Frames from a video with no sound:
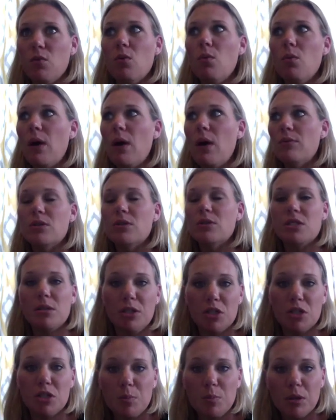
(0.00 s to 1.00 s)
well, why won't
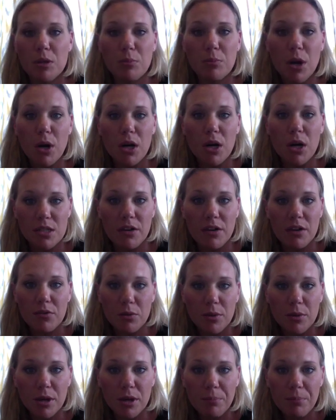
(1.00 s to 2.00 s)
somebody just build a bra inside of
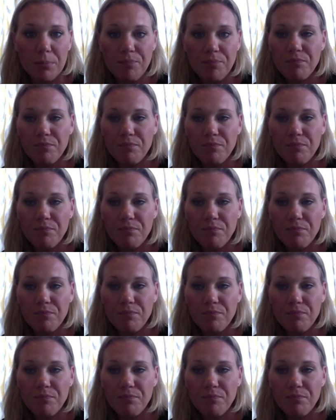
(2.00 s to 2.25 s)
a robe?